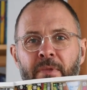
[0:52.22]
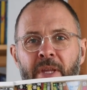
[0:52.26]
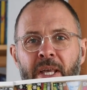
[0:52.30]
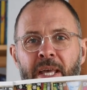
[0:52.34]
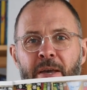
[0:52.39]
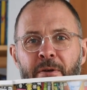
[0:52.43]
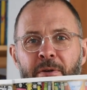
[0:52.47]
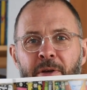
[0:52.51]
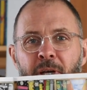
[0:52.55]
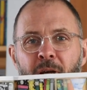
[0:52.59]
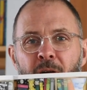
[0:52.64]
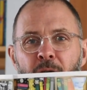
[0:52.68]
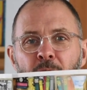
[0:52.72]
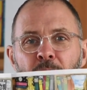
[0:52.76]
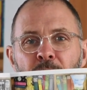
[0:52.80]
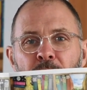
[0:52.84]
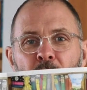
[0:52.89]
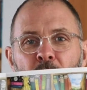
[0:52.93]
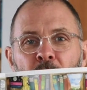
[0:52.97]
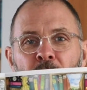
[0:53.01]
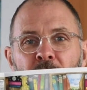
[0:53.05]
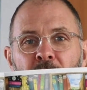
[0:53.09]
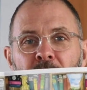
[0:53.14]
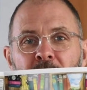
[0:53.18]
here we go,
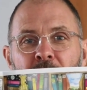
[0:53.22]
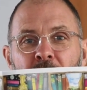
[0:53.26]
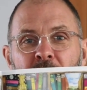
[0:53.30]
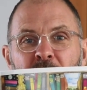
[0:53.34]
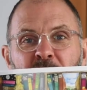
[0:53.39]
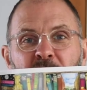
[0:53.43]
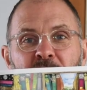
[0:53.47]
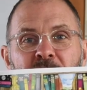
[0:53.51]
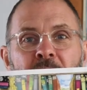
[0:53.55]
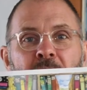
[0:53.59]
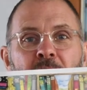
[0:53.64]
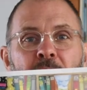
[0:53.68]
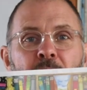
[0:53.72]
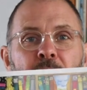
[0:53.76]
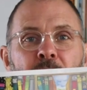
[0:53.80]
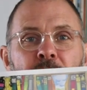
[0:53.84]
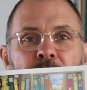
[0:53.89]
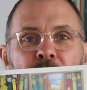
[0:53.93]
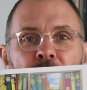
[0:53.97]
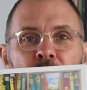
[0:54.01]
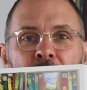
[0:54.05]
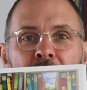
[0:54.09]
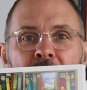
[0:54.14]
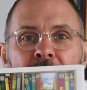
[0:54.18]
of the
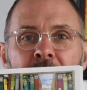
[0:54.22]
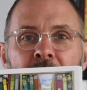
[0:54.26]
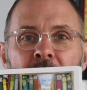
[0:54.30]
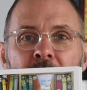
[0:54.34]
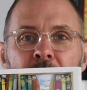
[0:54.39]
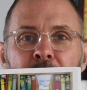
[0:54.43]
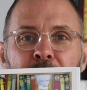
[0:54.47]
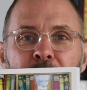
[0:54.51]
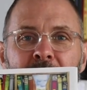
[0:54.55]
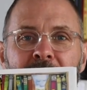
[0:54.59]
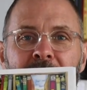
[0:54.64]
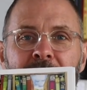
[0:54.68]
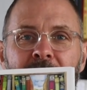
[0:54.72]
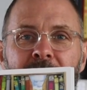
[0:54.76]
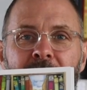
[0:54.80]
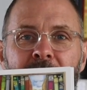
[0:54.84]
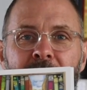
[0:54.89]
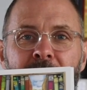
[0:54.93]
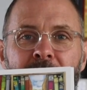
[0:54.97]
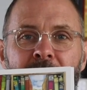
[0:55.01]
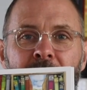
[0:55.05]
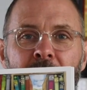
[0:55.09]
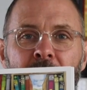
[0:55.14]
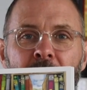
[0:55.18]
shelves where
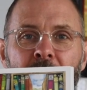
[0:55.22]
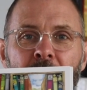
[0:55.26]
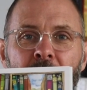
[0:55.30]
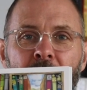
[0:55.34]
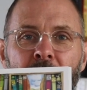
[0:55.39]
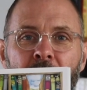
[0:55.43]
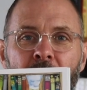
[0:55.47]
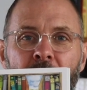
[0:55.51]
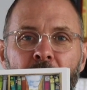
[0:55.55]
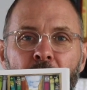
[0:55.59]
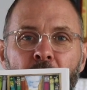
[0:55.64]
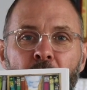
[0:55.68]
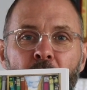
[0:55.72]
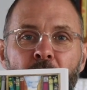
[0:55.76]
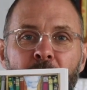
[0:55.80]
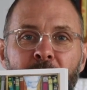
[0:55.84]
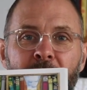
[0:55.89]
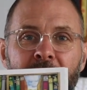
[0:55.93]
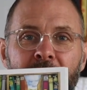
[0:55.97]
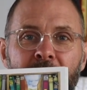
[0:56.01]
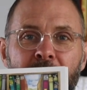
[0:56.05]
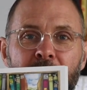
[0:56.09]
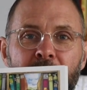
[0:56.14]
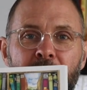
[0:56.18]
Peter's
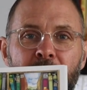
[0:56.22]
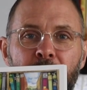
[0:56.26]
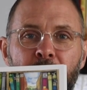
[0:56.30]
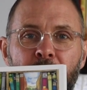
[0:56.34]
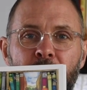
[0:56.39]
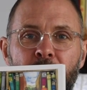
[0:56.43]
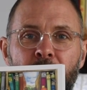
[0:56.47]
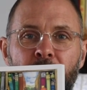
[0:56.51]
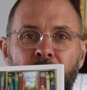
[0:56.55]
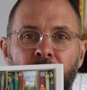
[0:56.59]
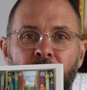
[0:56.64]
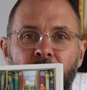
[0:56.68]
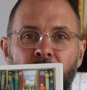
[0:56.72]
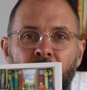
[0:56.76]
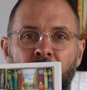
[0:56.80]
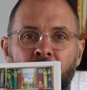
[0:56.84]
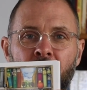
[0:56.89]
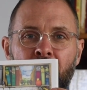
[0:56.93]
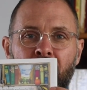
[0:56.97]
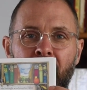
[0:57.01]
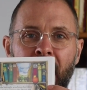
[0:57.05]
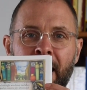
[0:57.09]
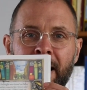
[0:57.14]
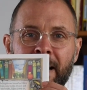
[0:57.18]
home is.
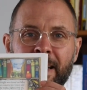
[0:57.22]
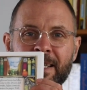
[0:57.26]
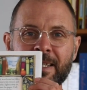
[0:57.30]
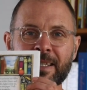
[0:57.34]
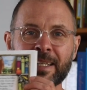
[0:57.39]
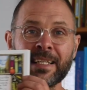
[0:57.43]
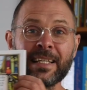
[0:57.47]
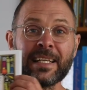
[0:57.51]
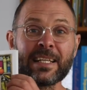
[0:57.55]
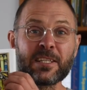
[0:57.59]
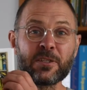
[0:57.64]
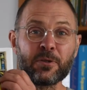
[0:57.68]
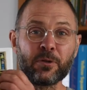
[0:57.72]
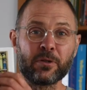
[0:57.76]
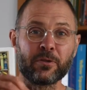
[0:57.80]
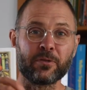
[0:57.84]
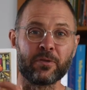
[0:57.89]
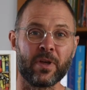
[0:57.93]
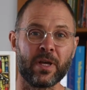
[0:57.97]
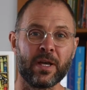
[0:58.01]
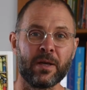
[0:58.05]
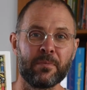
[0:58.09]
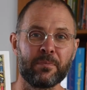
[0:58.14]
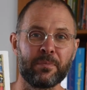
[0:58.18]
And it's in this sort
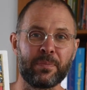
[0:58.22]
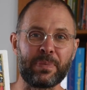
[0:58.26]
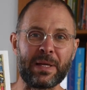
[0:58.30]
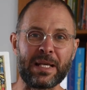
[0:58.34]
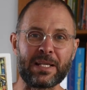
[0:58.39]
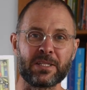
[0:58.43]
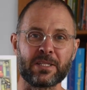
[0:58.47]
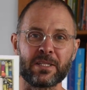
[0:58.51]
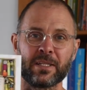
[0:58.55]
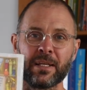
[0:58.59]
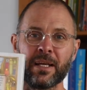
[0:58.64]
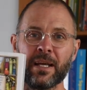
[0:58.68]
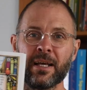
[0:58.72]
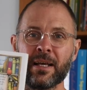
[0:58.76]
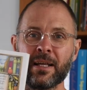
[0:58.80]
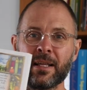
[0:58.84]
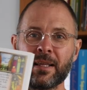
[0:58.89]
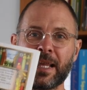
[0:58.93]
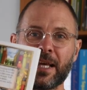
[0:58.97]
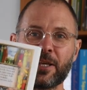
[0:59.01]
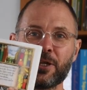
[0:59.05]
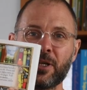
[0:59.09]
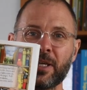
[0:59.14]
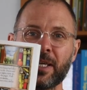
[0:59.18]
of picture
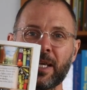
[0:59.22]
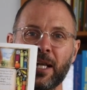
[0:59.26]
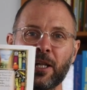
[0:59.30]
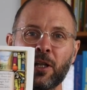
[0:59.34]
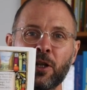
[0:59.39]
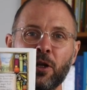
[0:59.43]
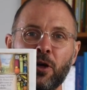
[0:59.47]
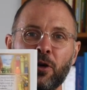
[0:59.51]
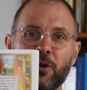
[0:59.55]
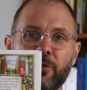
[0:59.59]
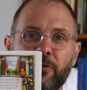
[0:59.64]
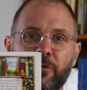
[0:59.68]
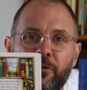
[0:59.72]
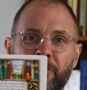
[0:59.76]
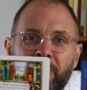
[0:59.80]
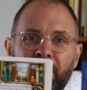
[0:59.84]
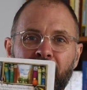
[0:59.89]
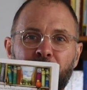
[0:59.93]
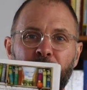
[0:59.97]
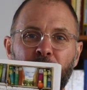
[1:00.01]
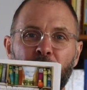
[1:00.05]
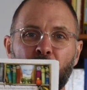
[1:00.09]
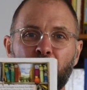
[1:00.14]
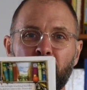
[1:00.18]
that you can get lost
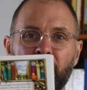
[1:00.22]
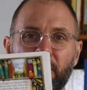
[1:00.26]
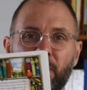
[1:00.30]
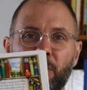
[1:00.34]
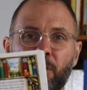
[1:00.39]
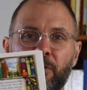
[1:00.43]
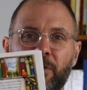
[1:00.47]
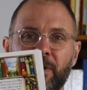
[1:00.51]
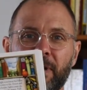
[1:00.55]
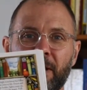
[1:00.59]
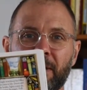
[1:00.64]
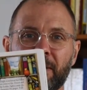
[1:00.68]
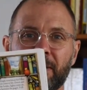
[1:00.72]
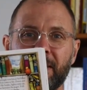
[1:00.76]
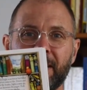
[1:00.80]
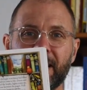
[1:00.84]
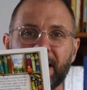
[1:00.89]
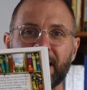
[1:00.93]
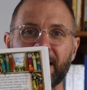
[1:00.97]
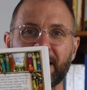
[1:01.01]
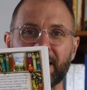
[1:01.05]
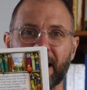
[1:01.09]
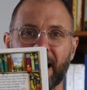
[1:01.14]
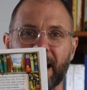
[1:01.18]
forever, looking at all the little
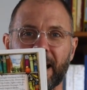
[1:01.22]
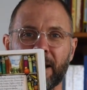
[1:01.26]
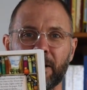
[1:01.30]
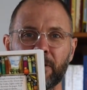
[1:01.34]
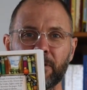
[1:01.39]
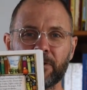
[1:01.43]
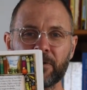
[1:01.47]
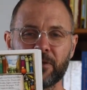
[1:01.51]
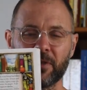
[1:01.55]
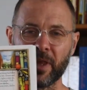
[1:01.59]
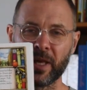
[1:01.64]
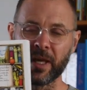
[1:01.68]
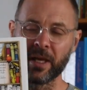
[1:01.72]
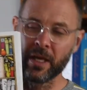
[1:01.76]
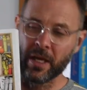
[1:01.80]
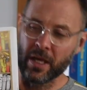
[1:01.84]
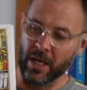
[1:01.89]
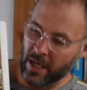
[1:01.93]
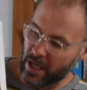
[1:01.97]
details, the